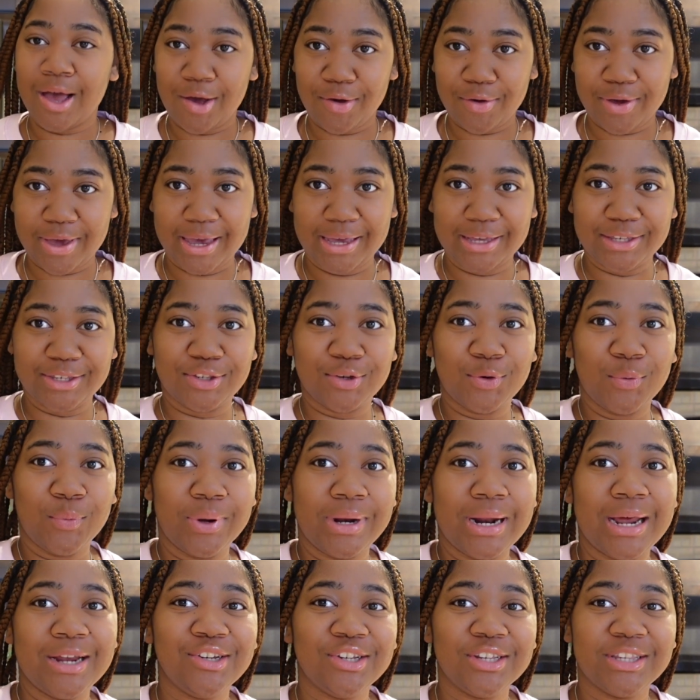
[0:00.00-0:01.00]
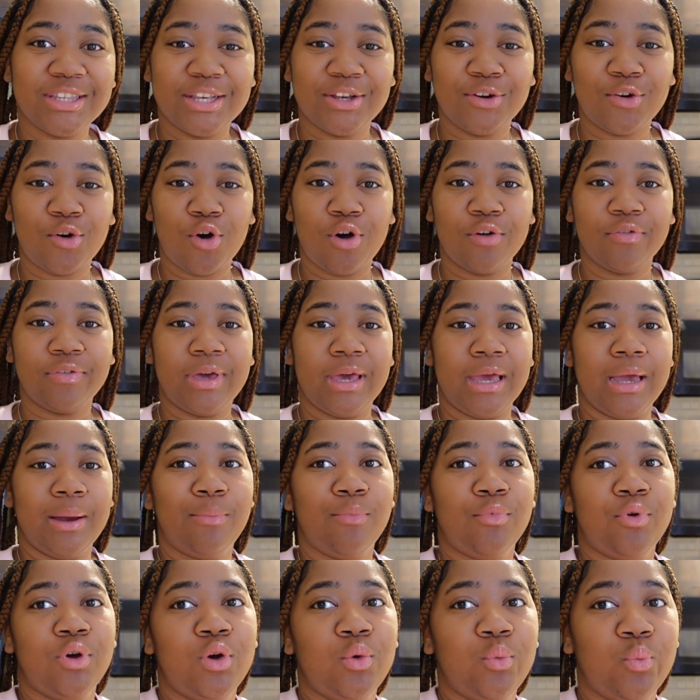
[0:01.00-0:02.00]
Okay, so what I just did off
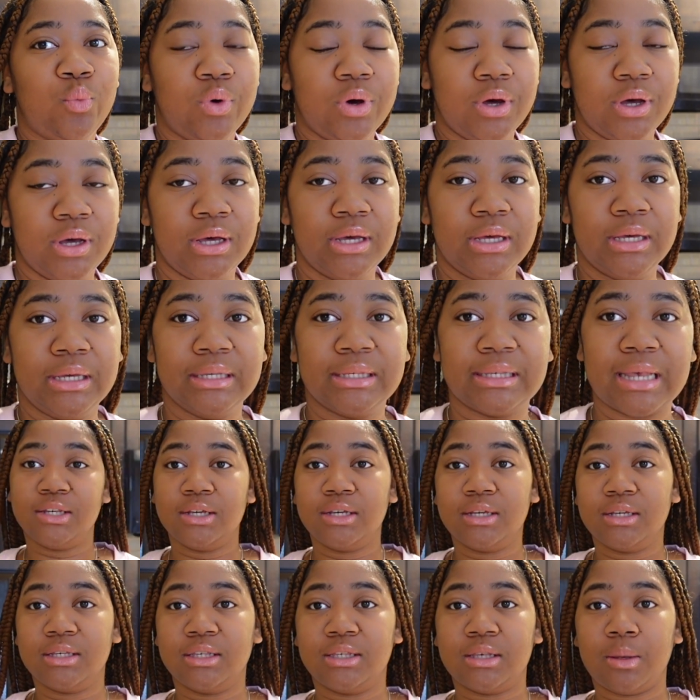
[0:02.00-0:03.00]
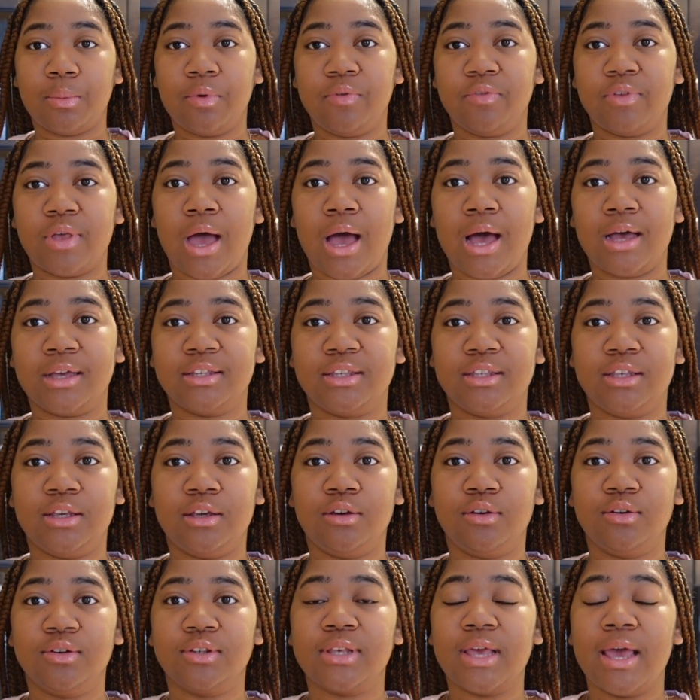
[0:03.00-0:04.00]
camera was took some of the
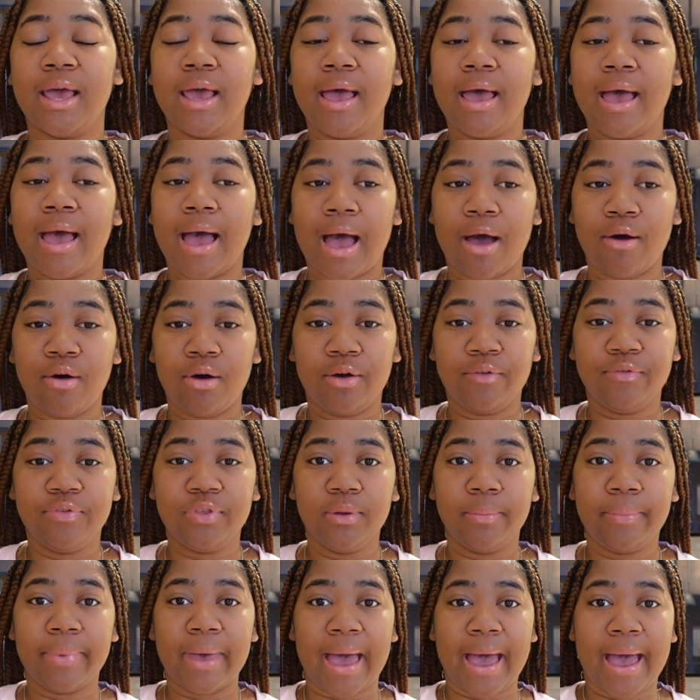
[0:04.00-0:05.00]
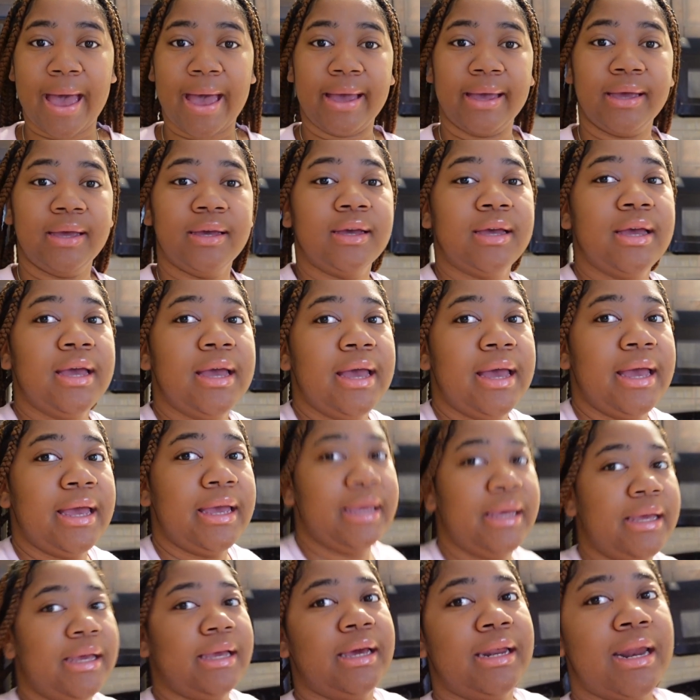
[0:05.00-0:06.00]
oxtails out of the bag
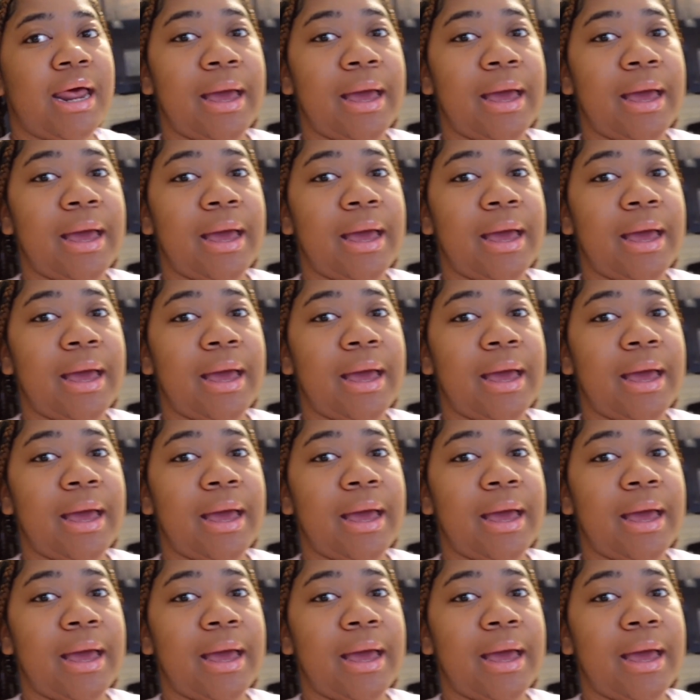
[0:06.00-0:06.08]
and